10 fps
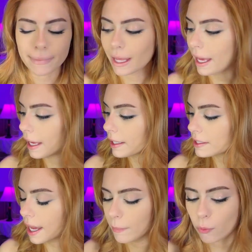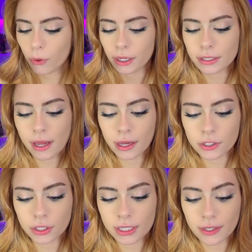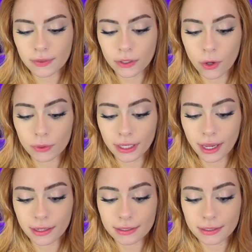And I'm going to actually even go again,